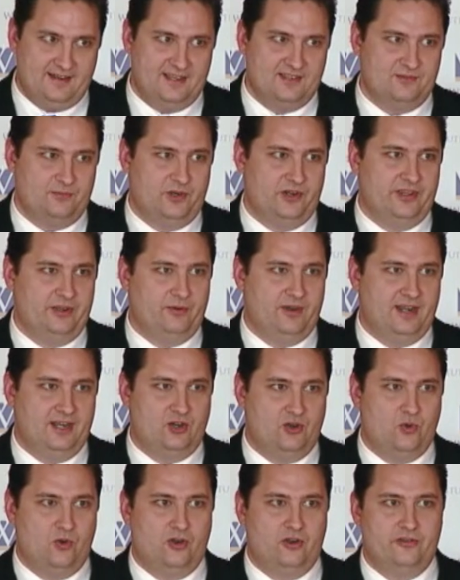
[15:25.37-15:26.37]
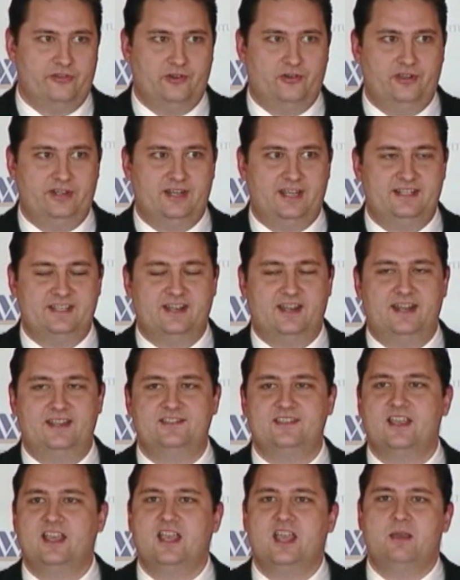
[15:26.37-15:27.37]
as where they were headquartered in the early 1990s,